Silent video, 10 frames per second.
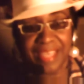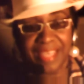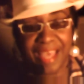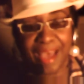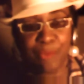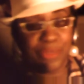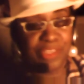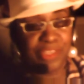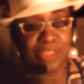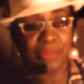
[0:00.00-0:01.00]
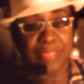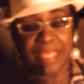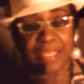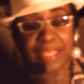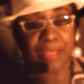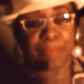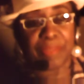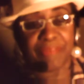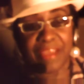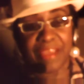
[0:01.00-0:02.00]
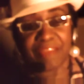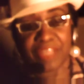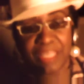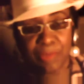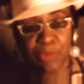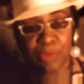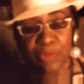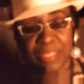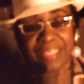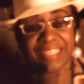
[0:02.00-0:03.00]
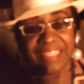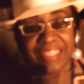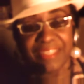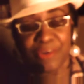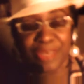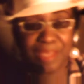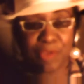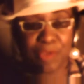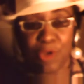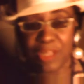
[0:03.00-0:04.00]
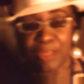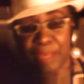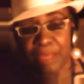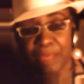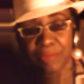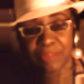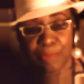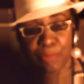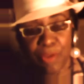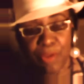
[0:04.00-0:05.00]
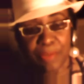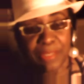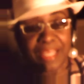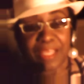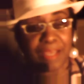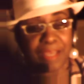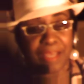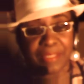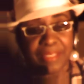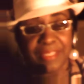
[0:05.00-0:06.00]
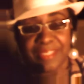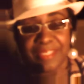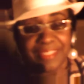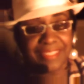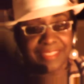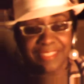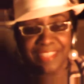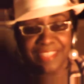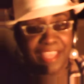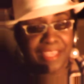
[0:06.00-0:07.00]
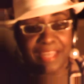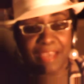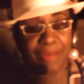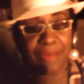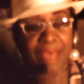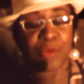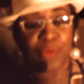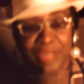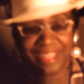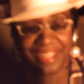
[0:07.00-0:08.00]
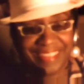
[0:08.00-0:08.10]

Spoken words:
I wouldn't use a company if I have to keep going or keep calling them out to my property. They can come and yank it out. I don't want it.